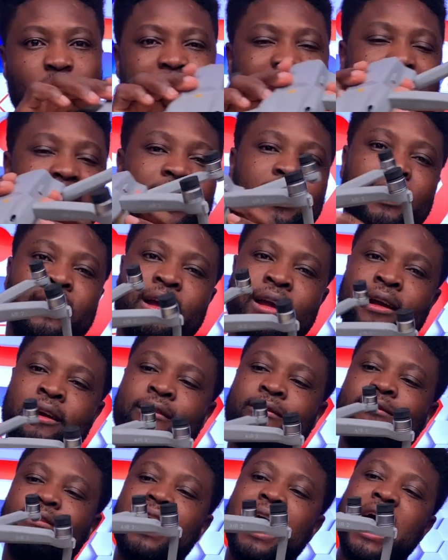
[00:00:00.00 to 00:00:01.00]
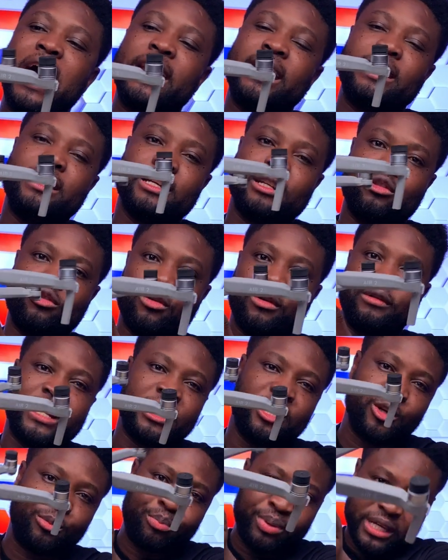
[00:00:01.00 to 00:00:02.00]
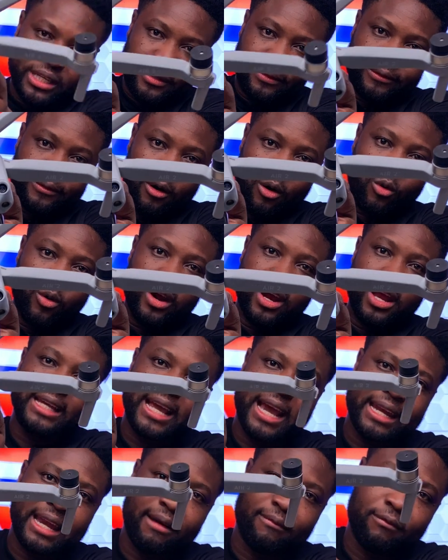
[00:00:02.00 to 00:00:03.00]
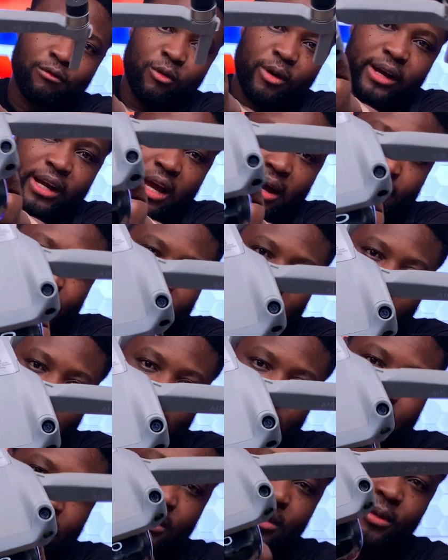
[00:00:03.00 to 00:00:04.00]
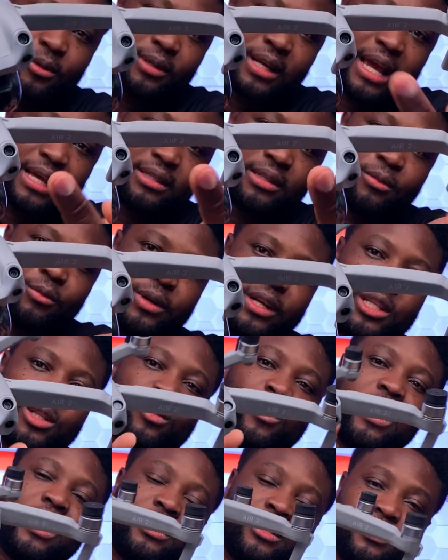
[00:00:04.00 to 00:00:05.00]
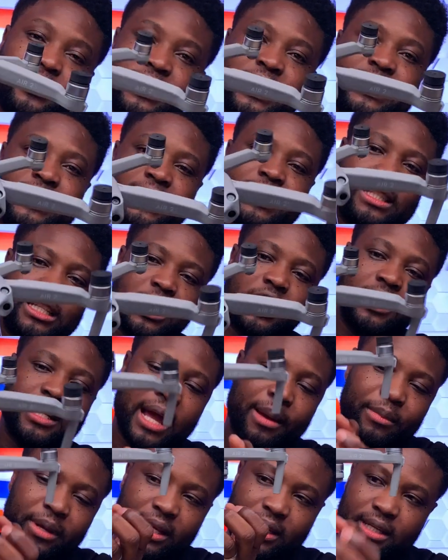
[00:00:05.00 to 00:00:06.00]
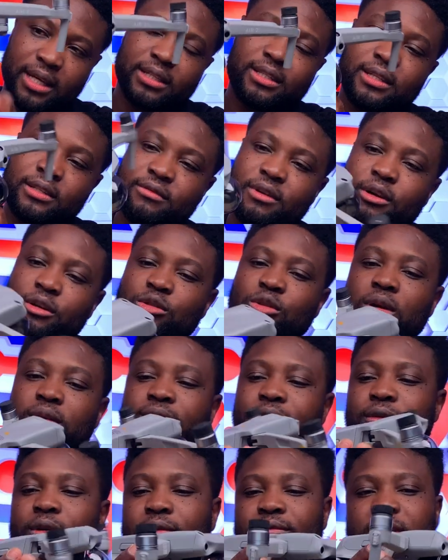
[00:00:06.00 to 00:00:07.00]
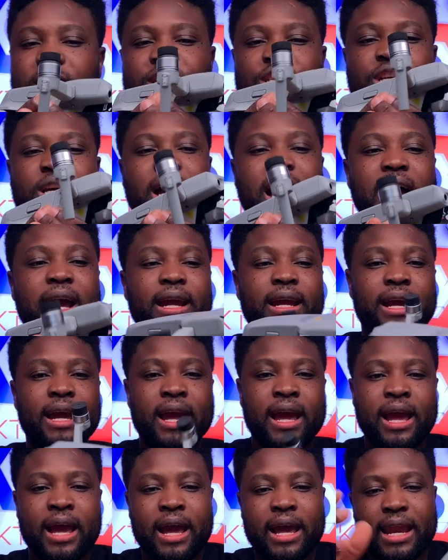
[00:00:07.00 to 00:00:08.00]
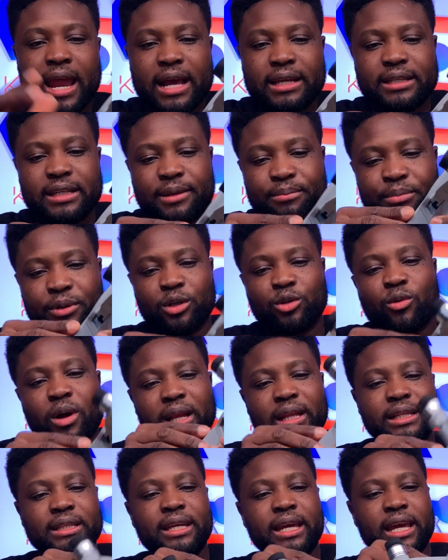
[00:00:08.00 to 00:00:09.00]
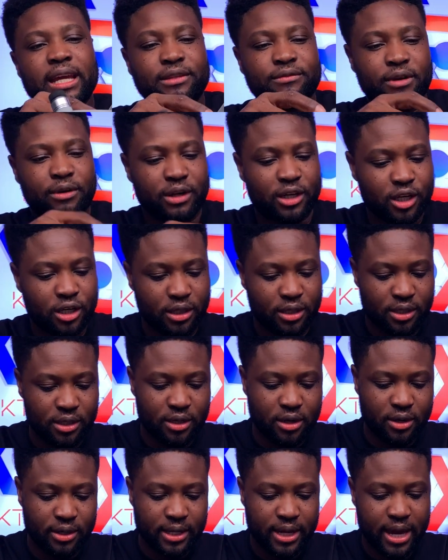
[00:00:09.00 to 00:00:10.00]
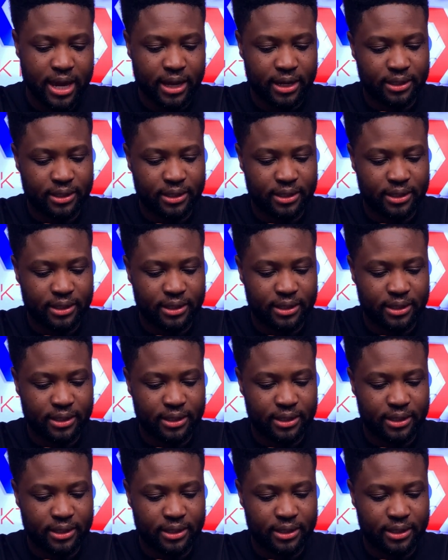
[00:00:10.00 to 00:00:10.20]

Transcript: are flying the drone, then you pitch forward, it can avoid obstacles. So that's the reason why. So this is good. I mean, this is very thoughtful of DJI, and I see the build quality is very good. Okay,